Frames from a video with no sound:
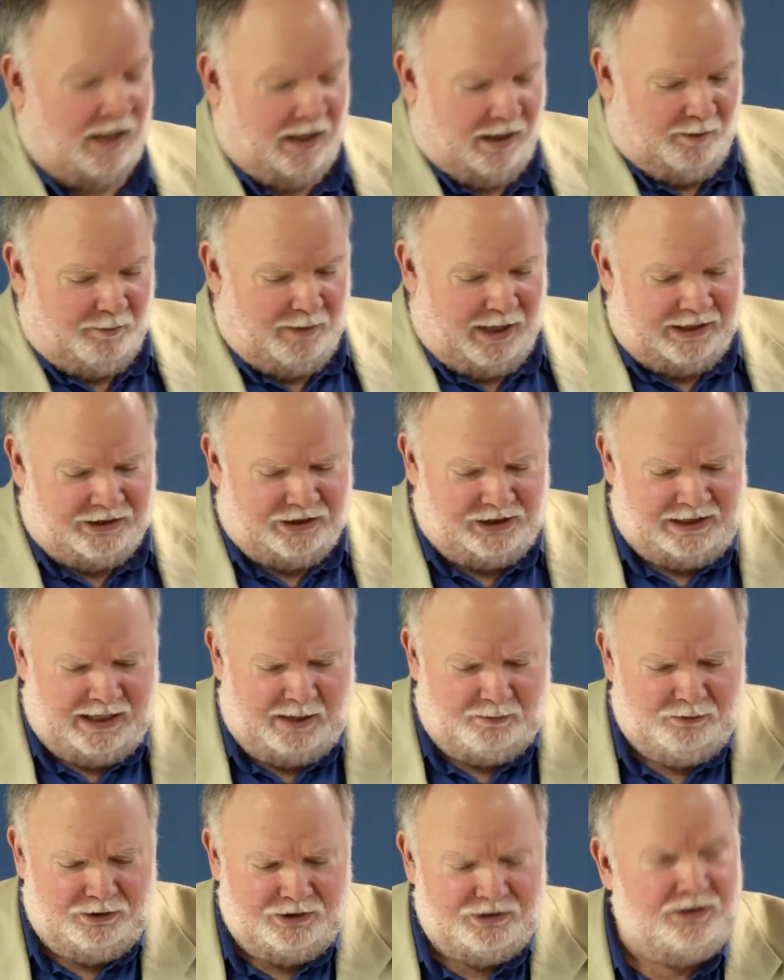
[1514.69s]
Imagine an
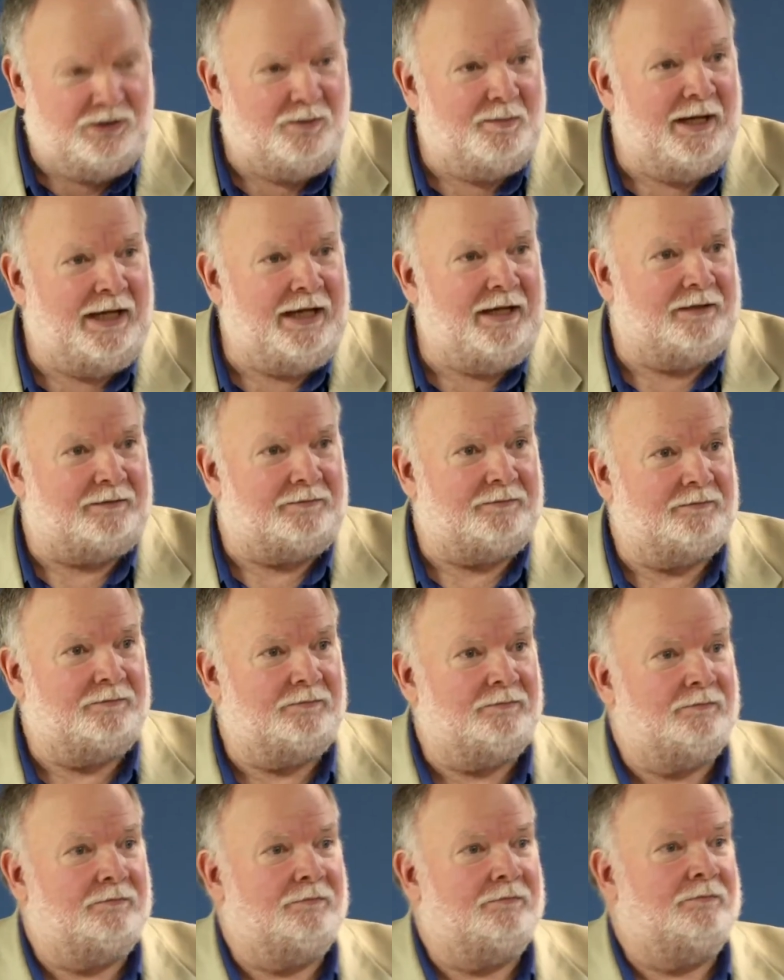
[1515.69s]
Aboriginal man
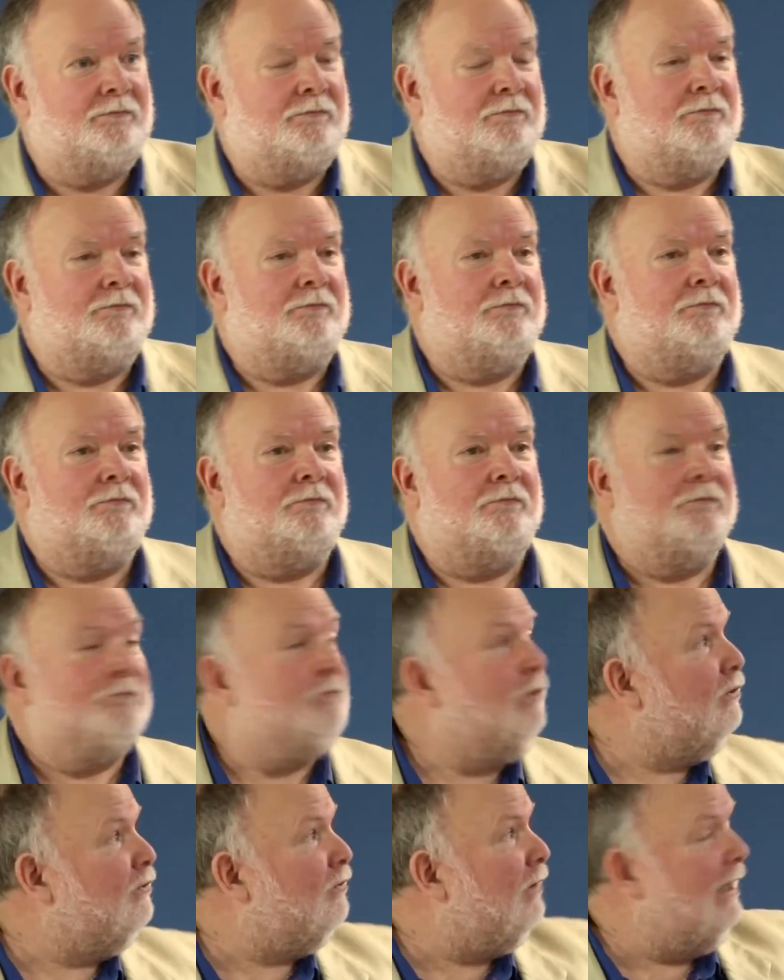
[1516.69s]

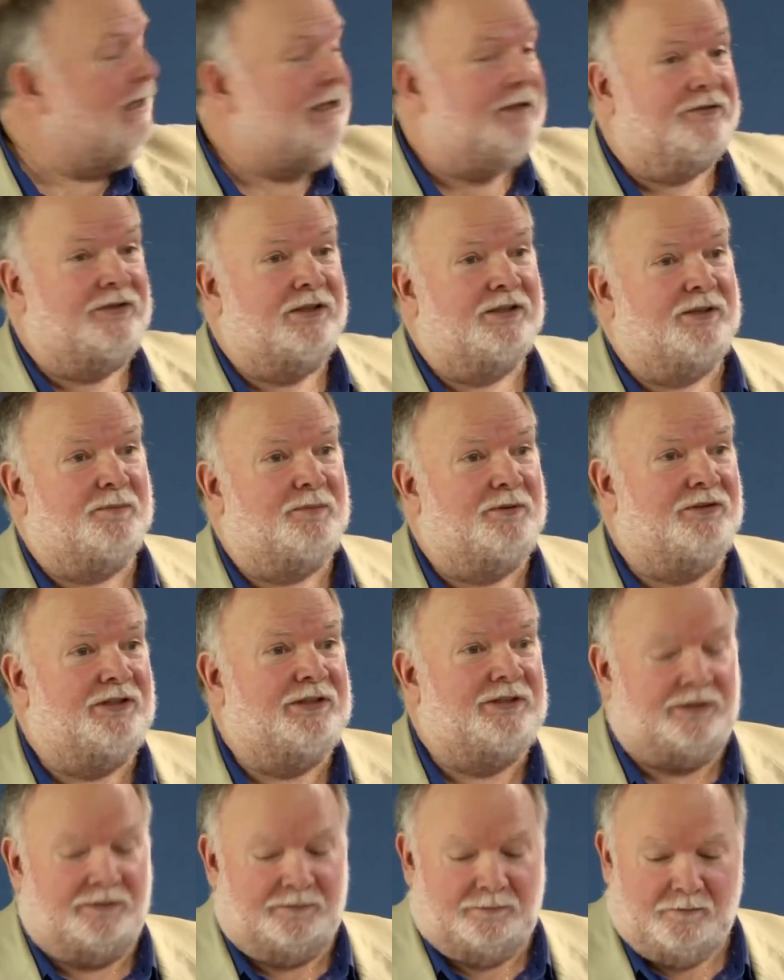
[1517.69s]
portrayed in such a
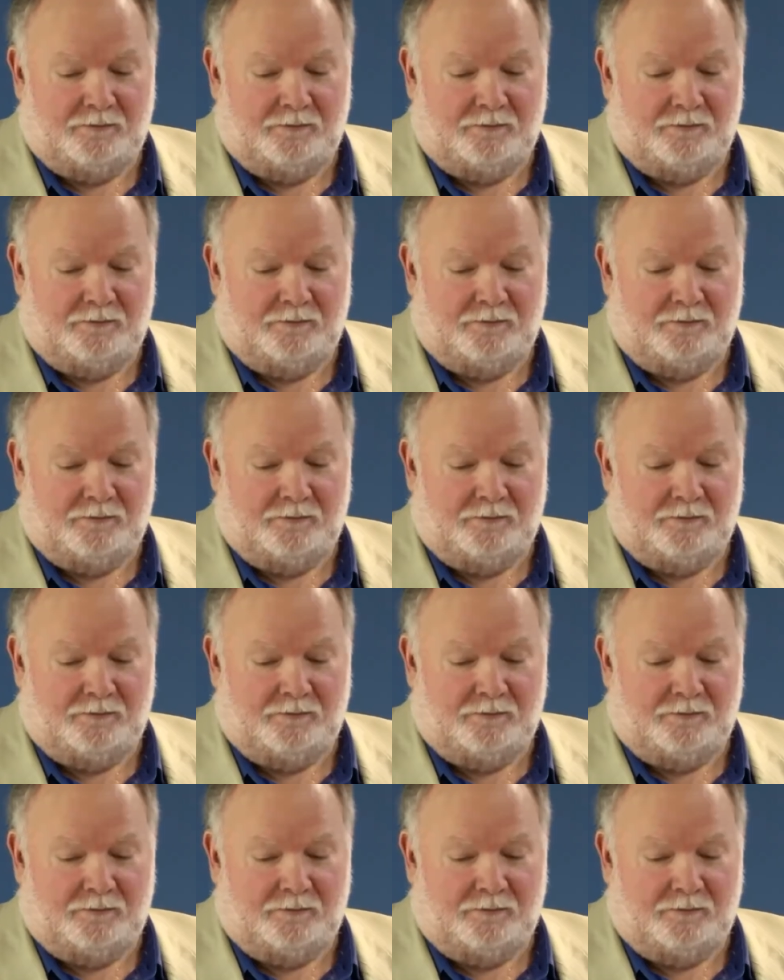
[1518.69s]
position.